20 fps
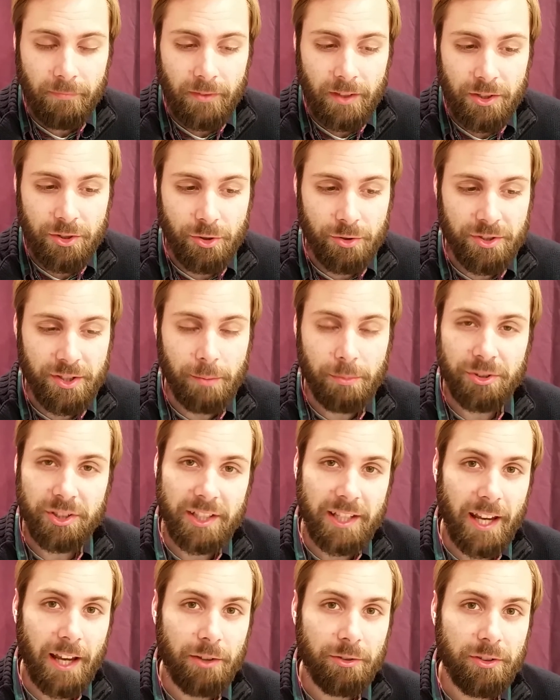so it's able to
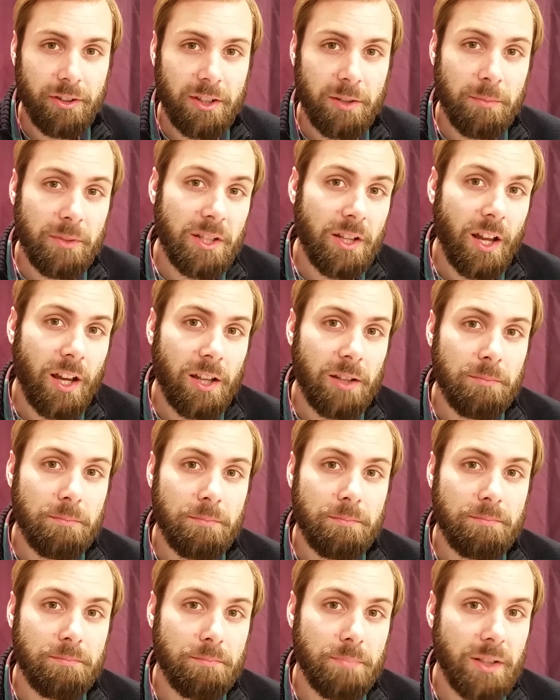counter them and
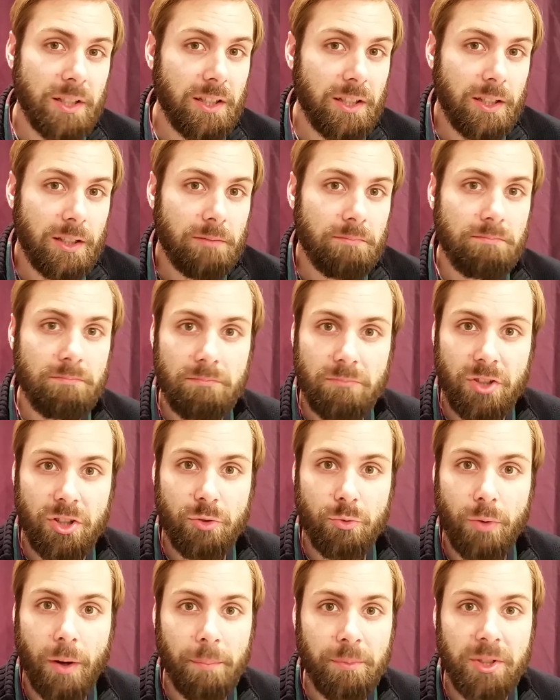not be
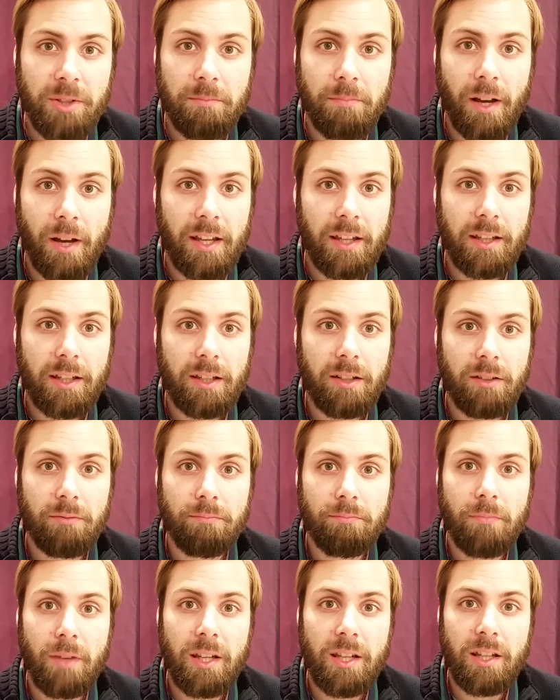disrupted by
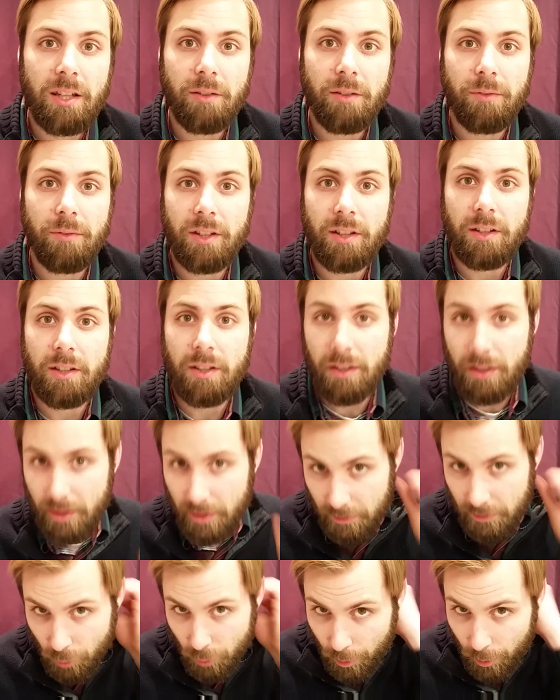many of
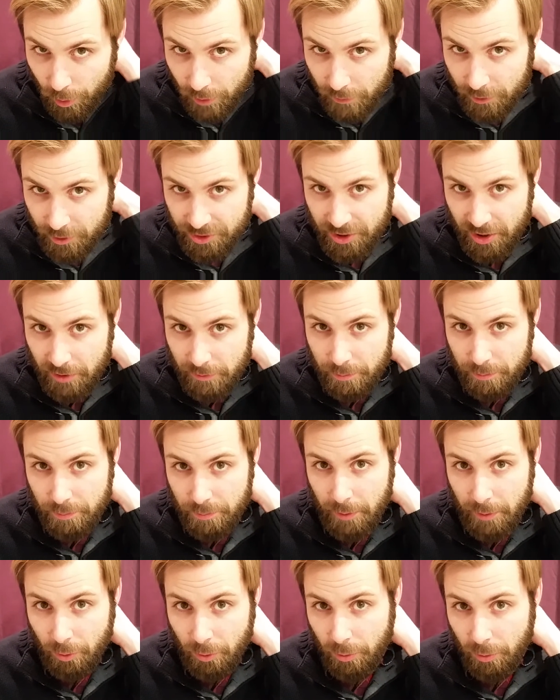the removals that
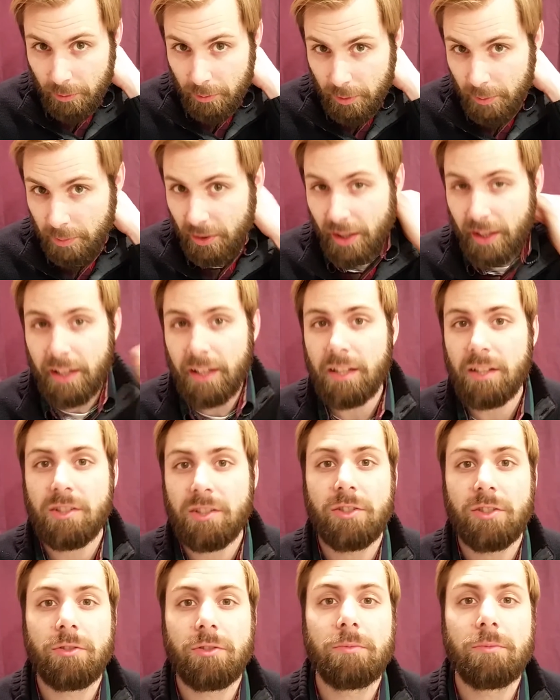people would be playing
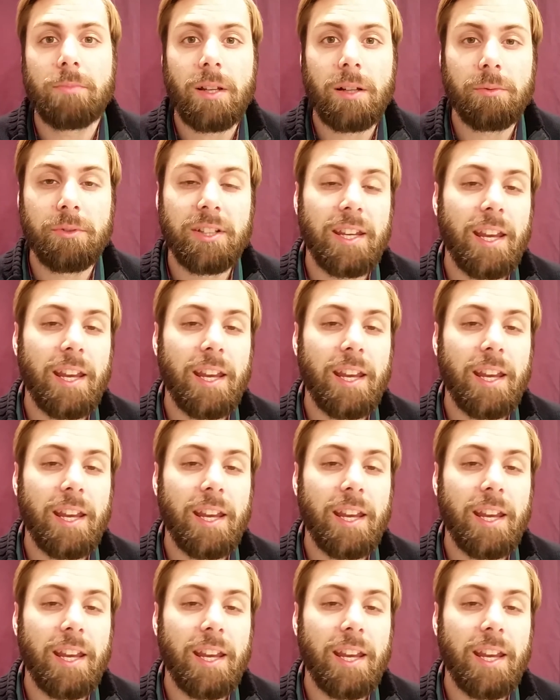to be able to